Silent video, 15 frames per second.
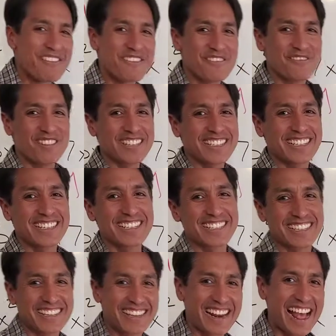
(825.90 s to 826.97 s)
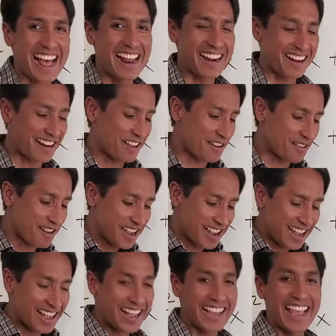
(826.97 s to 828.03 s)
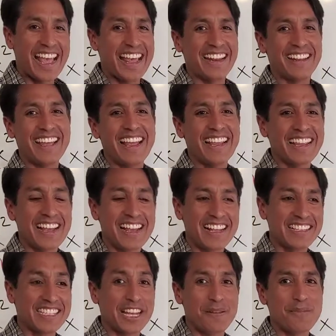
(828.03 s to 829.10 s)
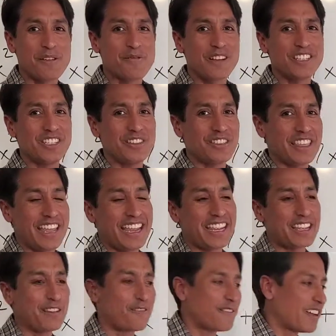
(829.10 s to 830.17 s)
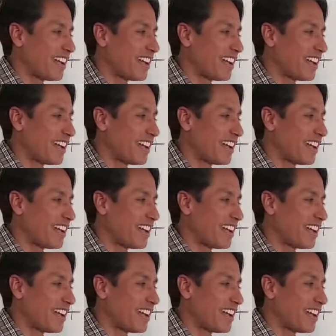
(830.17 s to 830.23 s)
one wasn't as good. I don't know. Again, tell me what you think. If